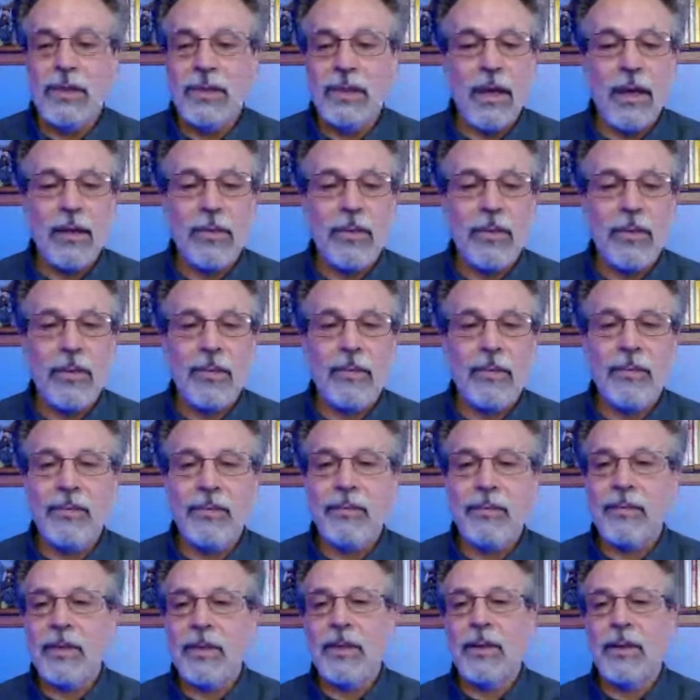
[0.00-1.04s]
just
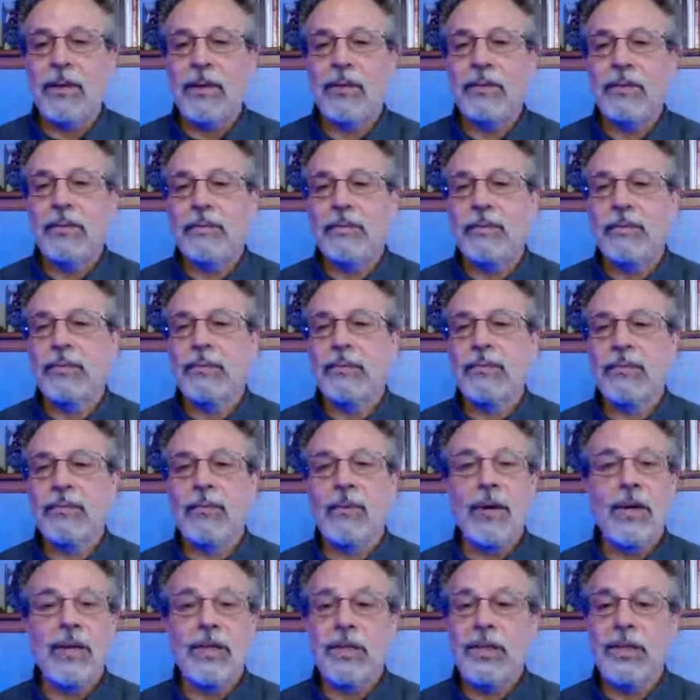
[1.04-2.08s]

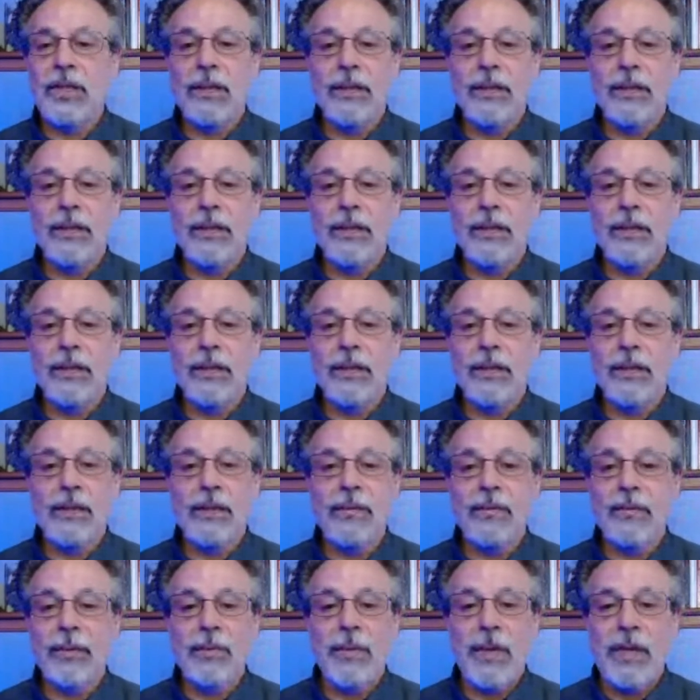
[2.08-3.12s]
want to share
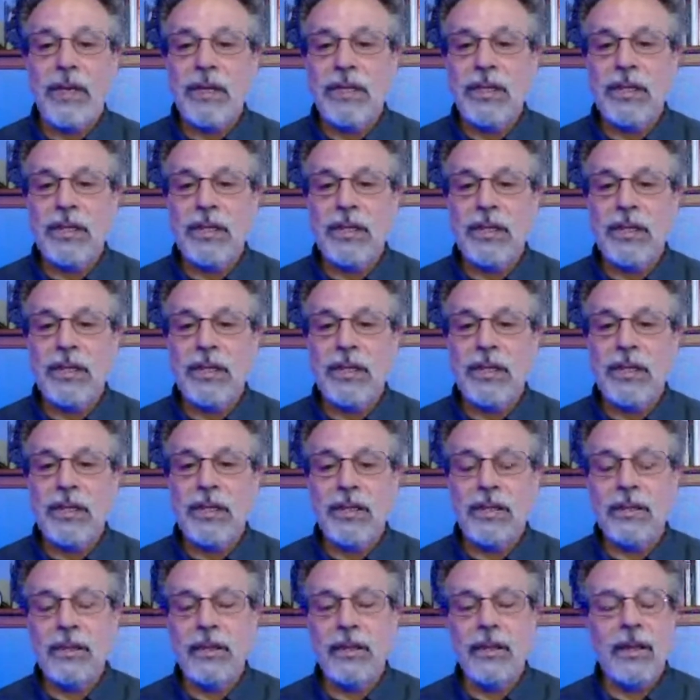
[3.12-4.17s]
information,
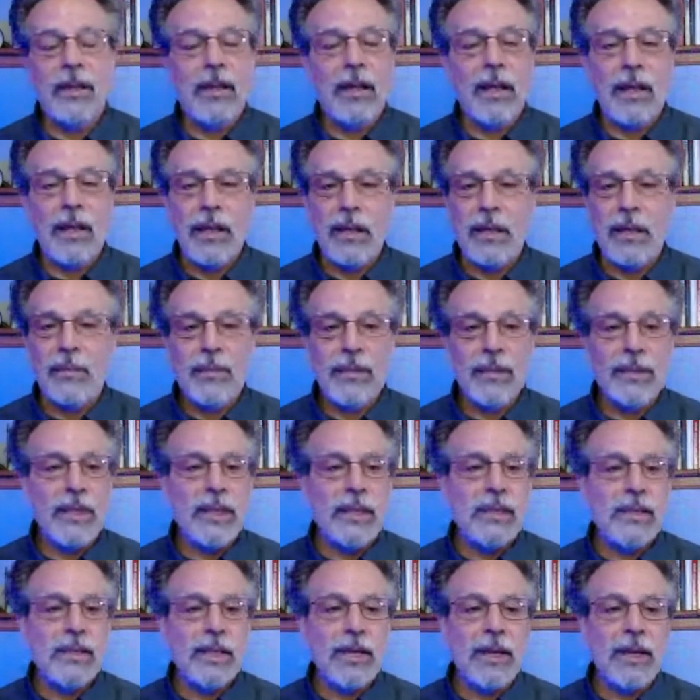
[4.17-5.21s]
please comment.
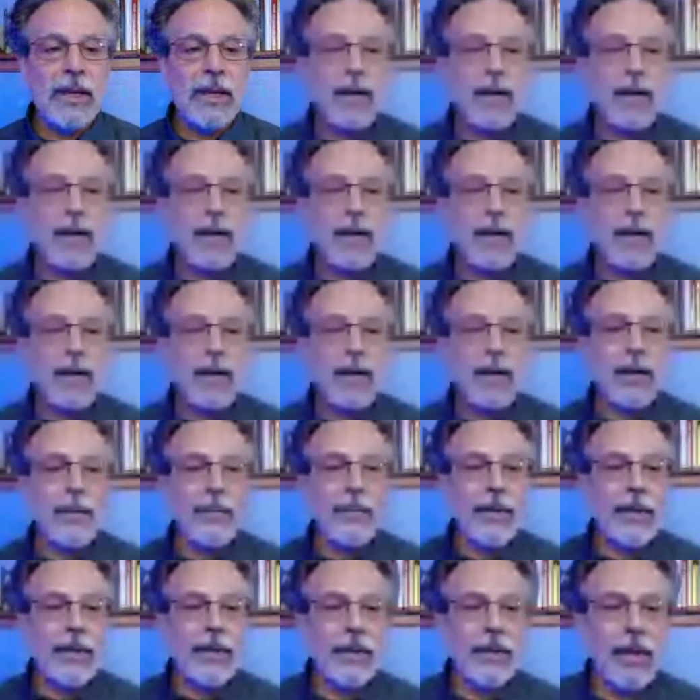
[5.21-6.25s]

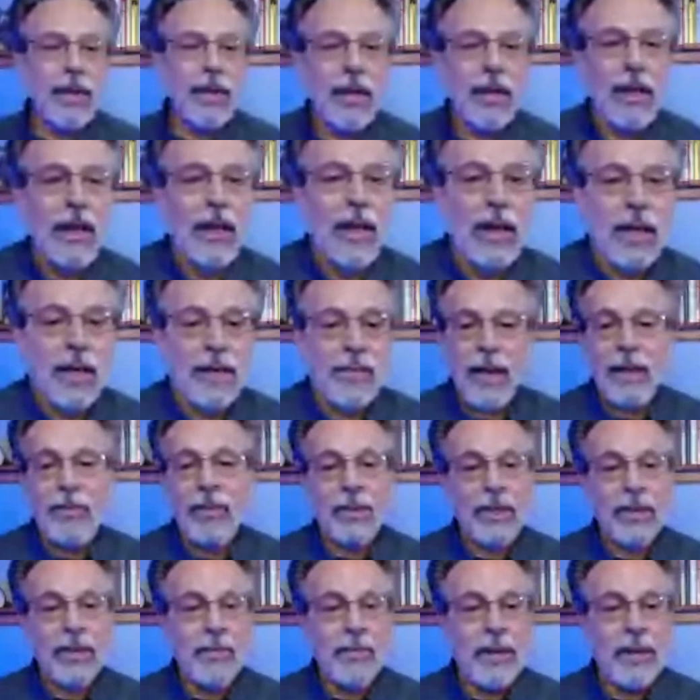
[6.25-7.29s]
I will get back
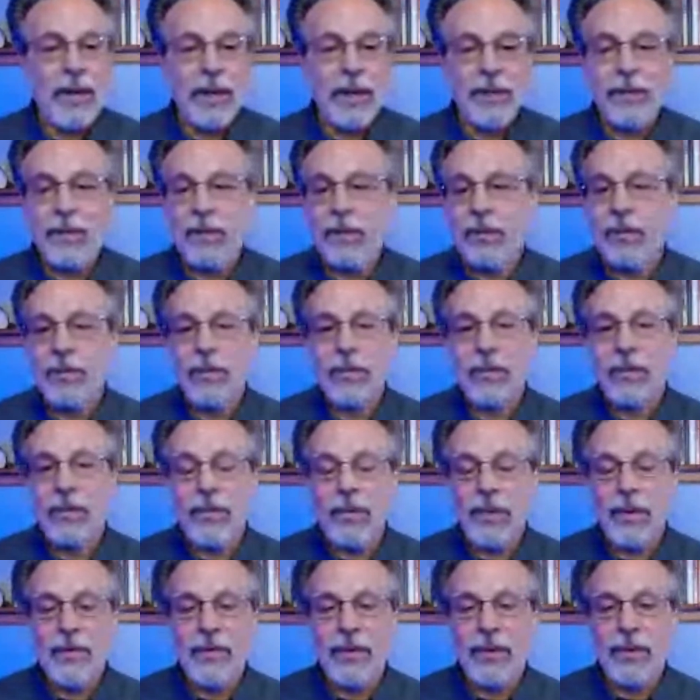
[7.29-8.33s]
to you if you have a
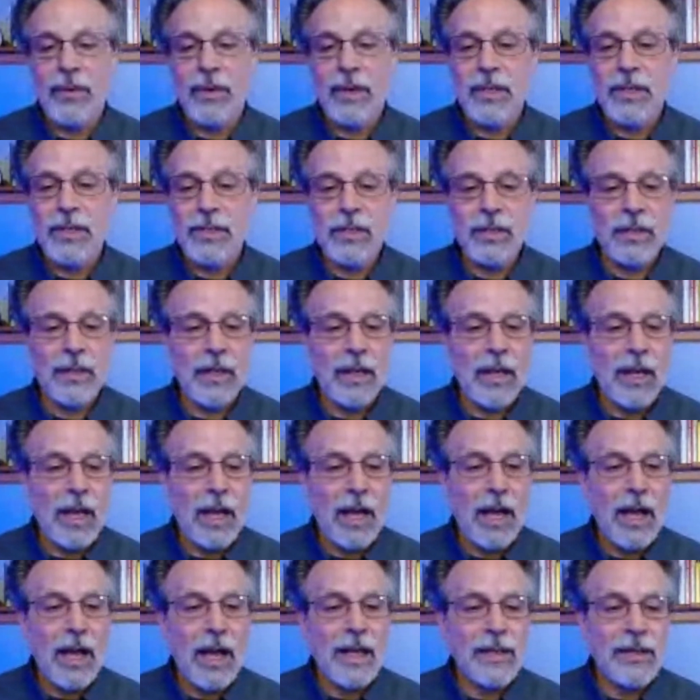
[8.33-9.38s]
question. I
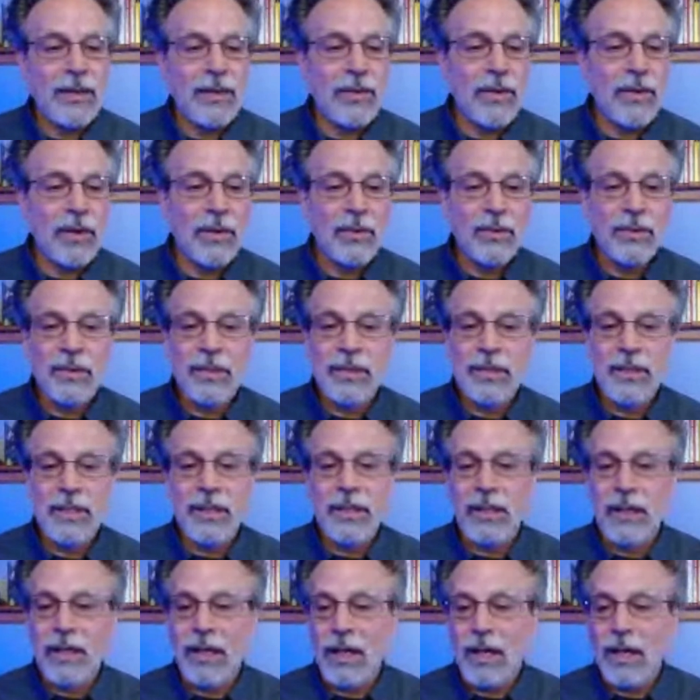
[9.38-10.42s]
don't
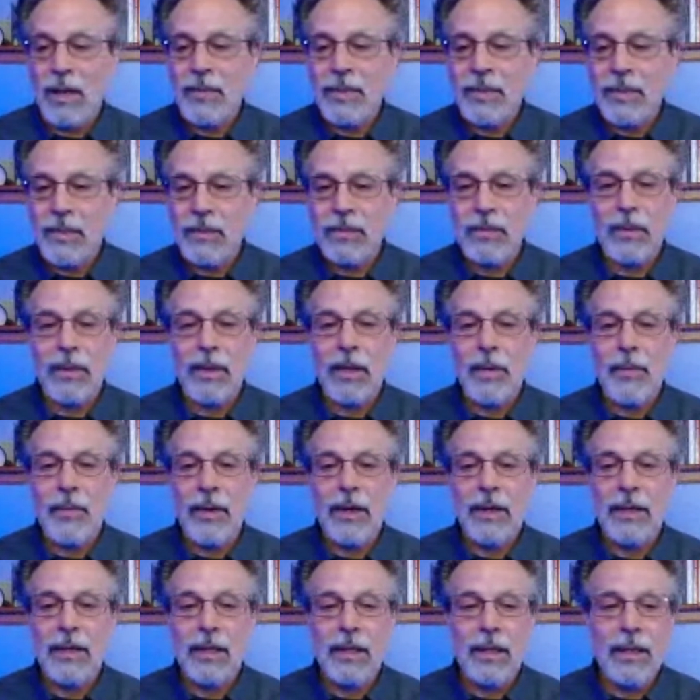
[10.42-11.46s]
see the comments while I'm
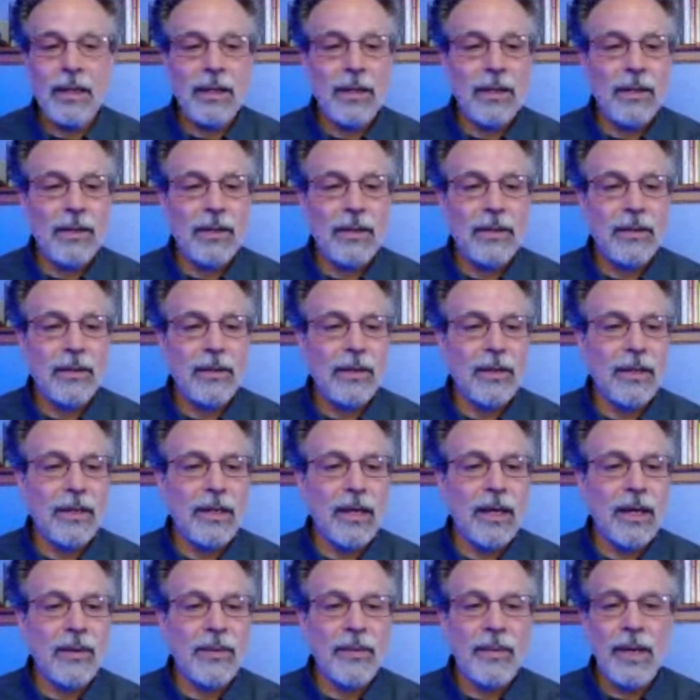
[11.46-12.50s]
on
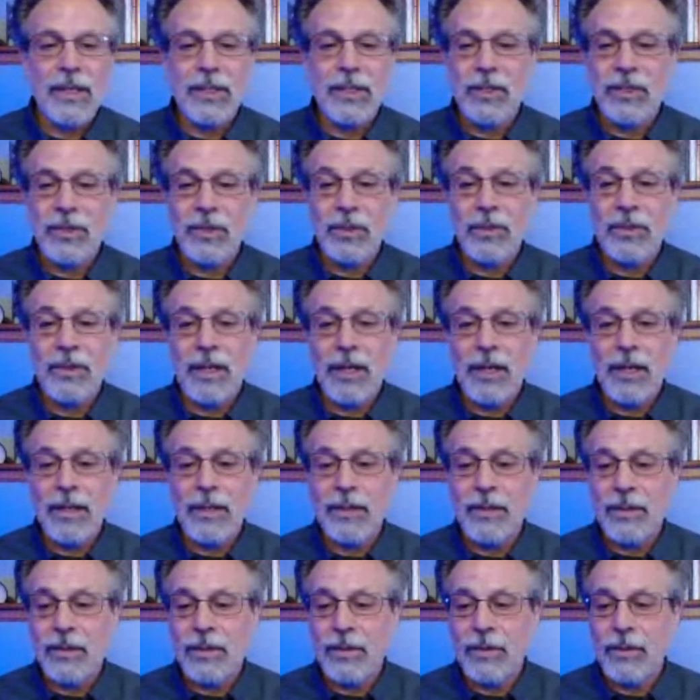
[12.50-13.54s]
here. I'm not sure that
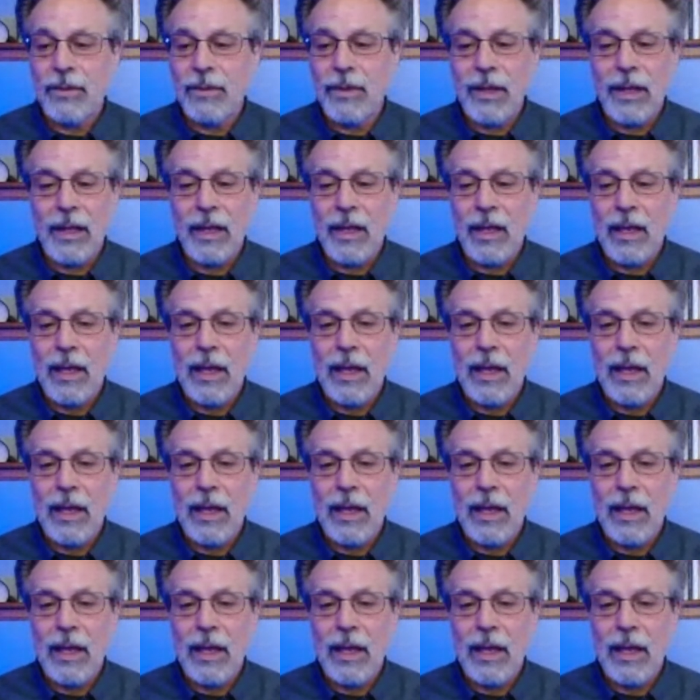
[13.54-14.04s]
I do,